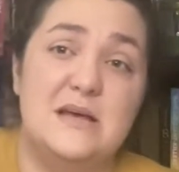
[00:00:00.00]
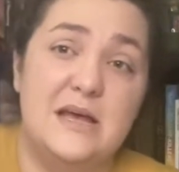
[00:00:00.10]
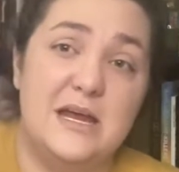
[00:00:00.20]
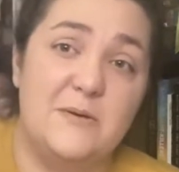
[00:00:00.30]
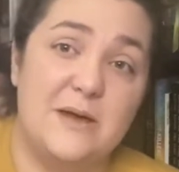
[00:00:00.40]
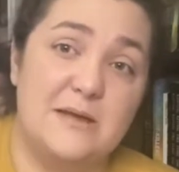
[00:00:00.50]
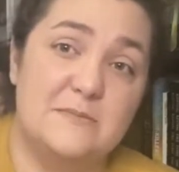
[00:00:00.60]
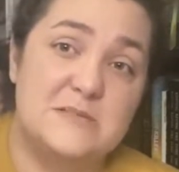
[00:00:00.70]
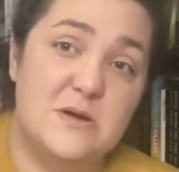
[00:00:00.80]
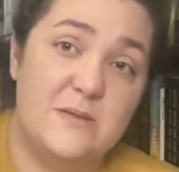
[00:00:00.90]
Anyway,
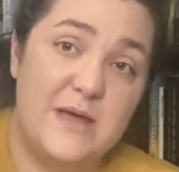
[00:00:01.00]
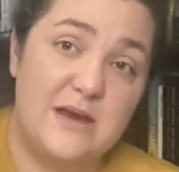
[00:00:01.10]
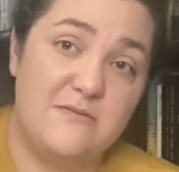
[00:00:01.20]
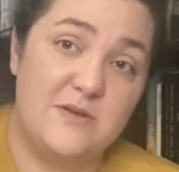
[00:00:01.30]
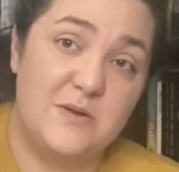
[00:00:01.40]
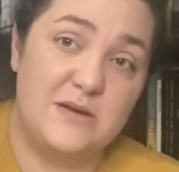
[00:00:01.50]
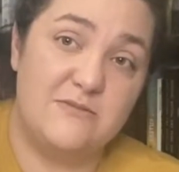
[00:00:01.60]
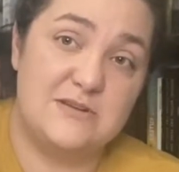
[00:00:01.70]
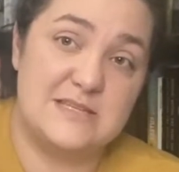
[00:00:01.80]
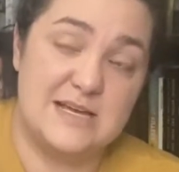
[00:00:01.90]
so I made a few in
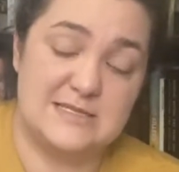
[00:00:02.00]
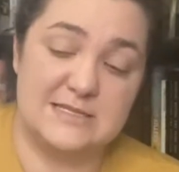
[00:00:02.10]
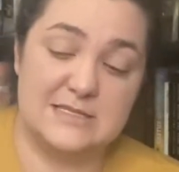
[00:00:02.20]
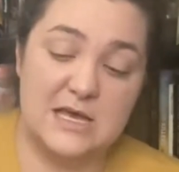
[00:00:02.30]
different sizes.